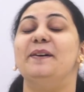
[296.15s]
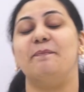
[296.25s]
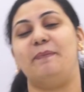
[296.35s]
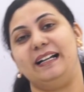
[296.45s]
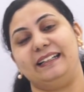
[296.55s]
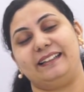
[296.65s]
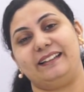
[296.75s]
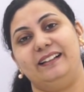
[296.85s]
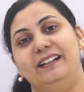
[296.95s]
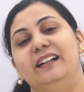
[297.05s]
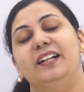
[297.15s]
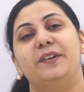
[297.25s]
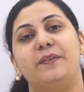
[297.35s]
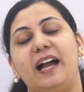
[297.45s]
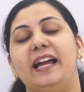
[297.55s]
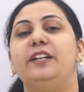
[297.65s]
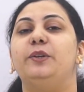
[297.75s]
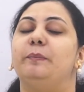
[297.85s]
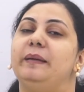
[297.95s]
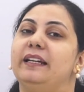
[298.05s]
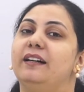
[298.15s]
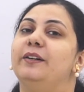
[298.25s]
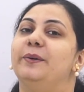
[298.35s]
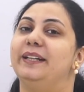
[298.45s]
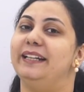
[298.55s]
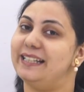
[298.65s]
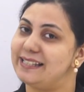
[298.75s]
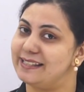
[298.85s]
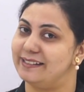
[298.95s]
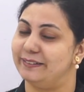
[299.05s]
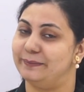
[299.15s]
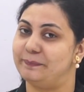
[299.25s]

But try to be a good listener.